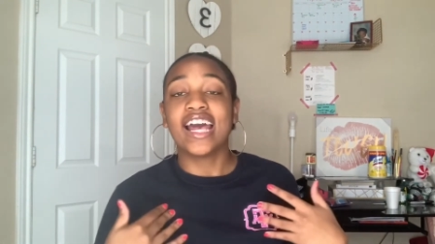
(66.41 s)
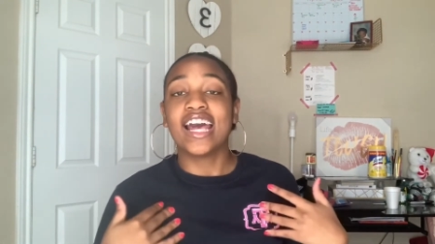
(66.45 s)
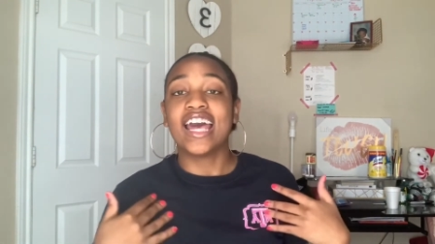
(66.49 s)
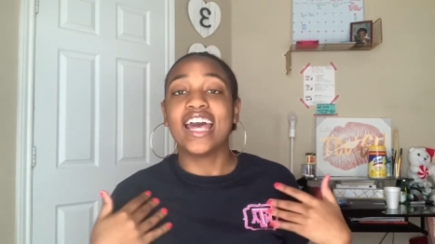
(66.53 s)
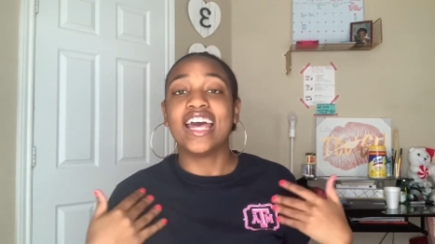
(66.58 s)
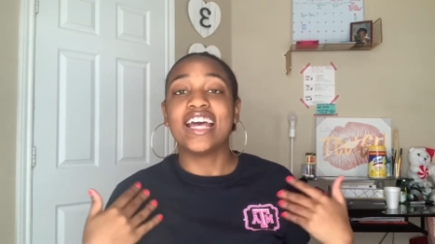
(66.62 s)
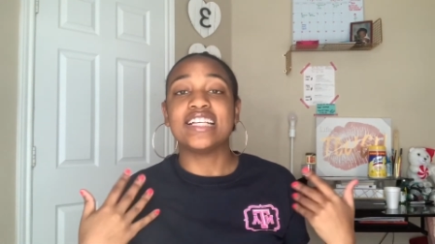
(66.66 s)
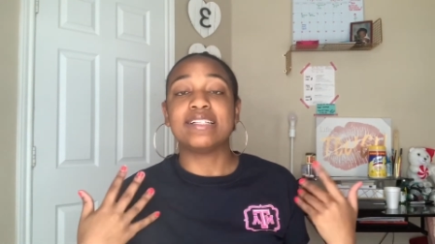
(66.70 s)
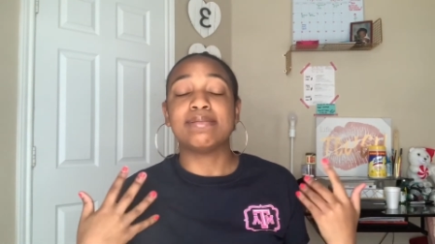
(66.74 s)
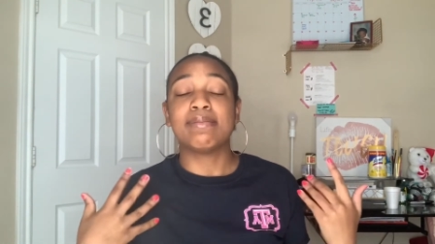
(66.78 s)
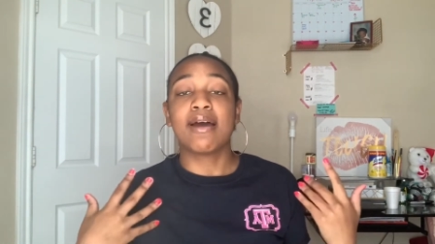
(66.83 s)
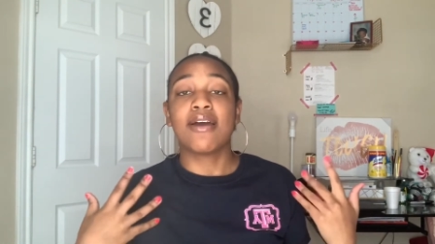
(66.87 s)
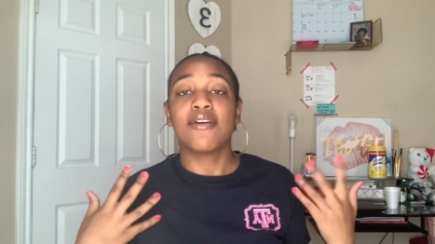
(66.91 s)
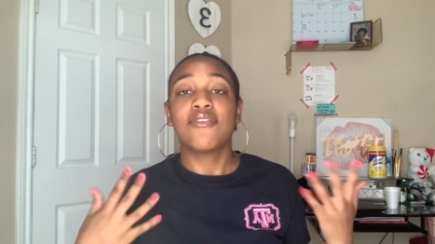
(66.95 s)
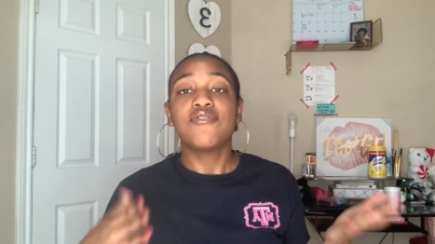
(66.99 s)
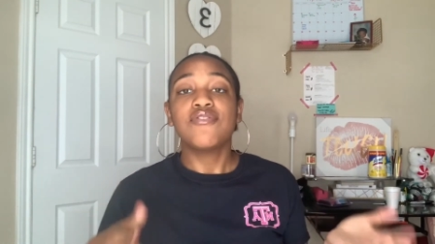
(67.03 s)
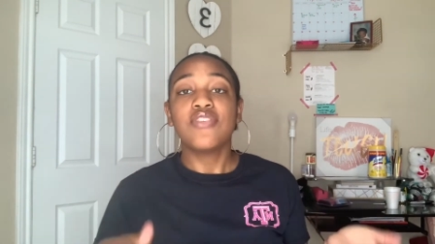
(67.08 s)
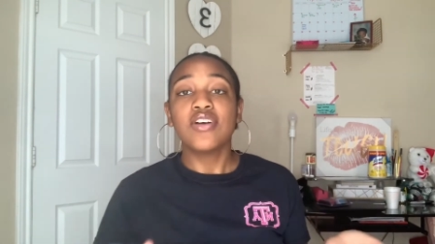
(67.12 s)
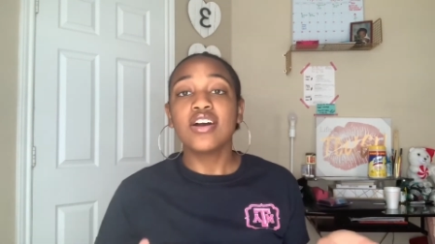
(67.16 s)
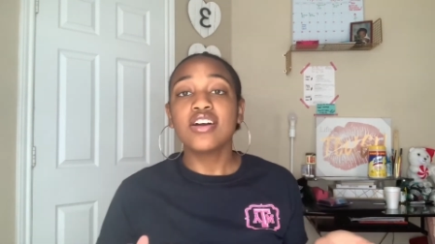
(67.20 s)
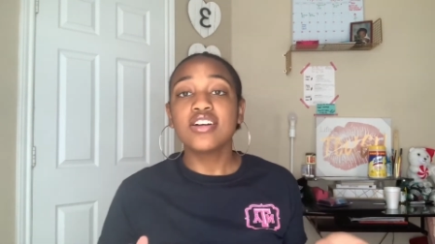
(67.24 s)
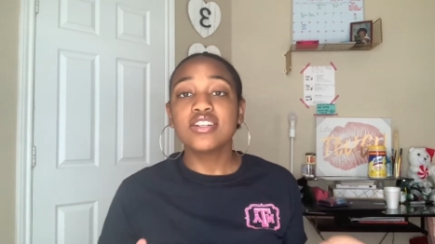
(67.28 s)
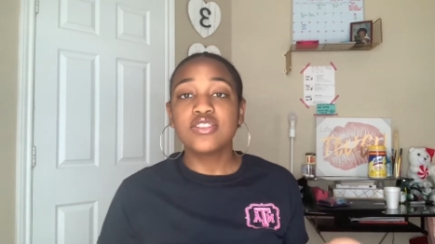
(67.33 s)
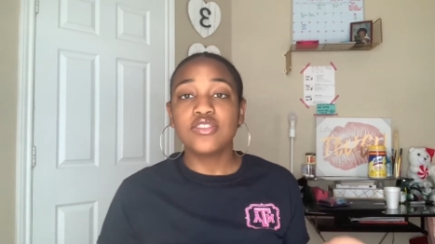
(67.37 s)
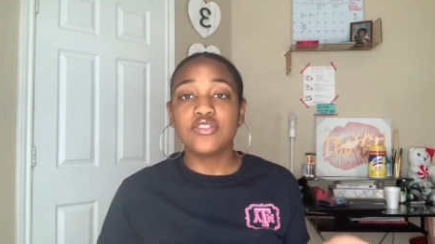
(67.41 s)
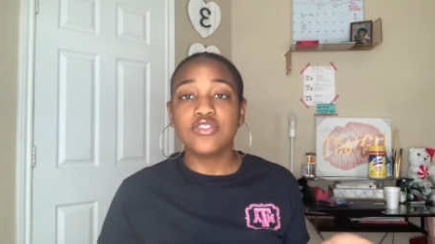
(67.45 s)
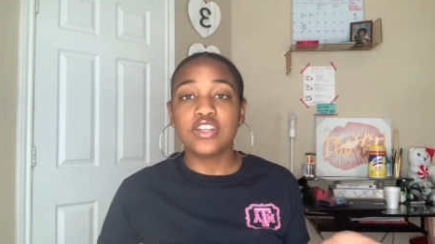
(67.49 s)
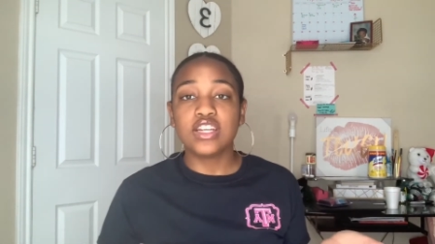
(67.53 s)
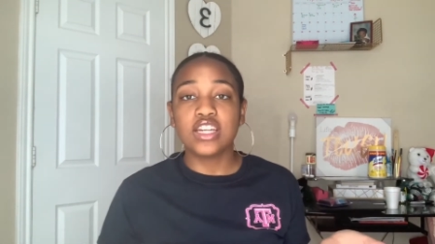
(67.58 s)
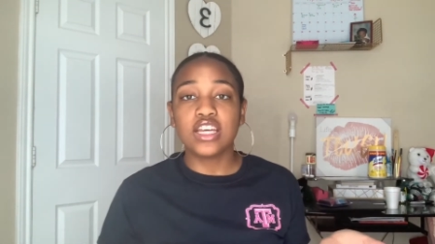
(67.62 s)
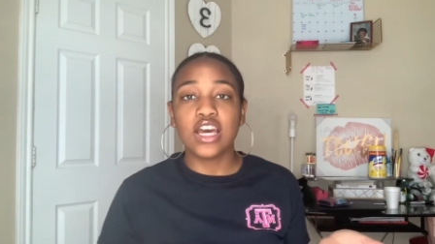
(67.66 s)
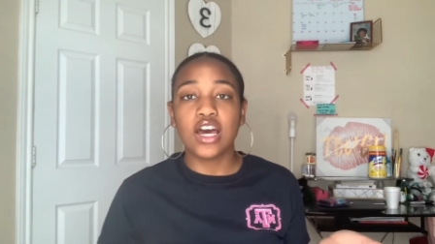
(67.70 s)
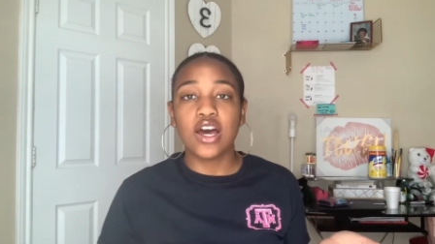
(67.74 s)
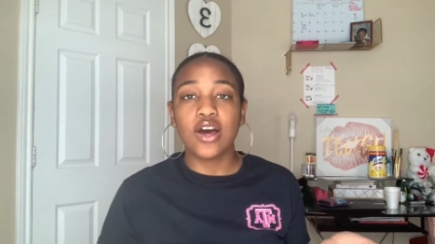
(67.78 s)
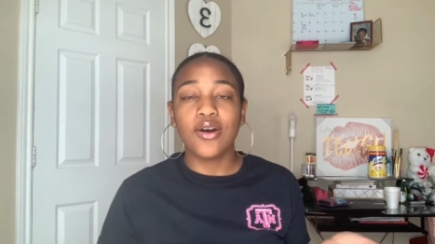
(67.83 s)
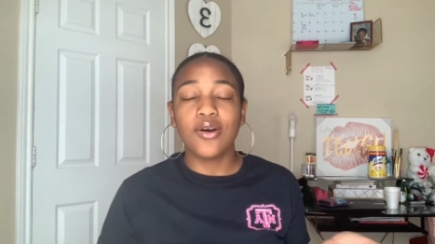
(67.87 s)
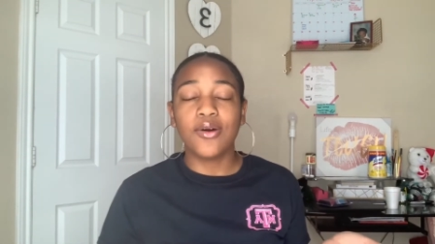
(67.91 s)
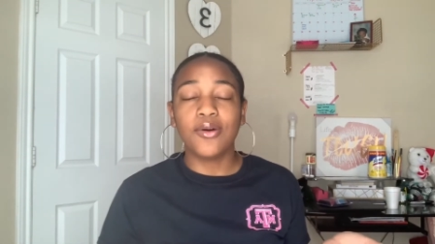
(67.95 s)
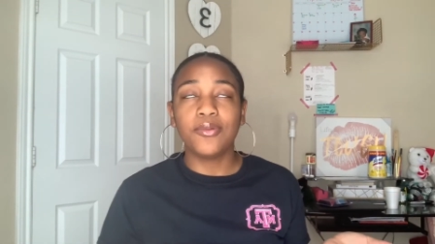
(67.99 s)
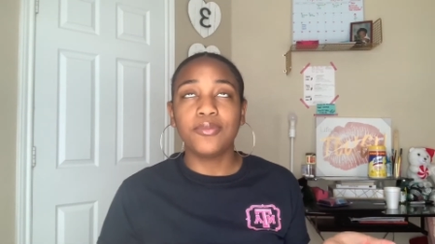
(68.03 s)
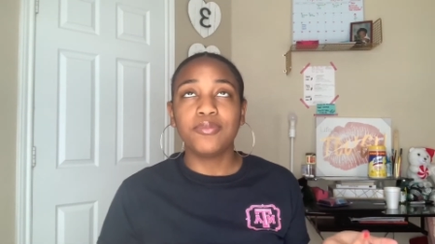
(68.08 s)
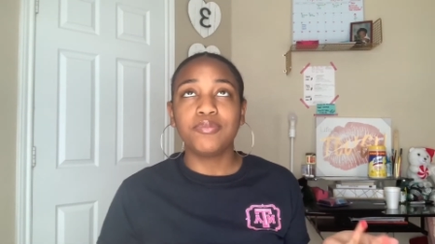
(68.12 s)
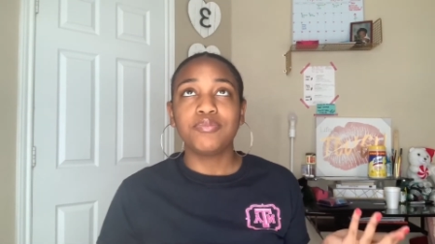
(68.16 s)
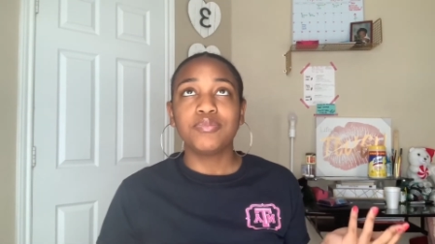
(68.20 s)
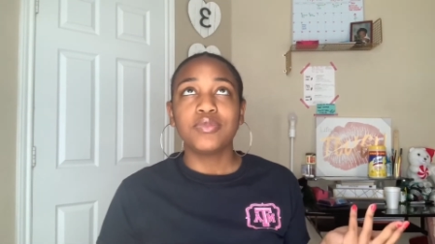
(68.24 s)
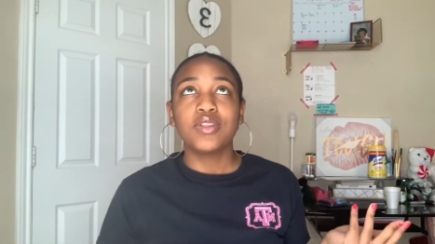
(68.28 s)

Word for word: as my first video,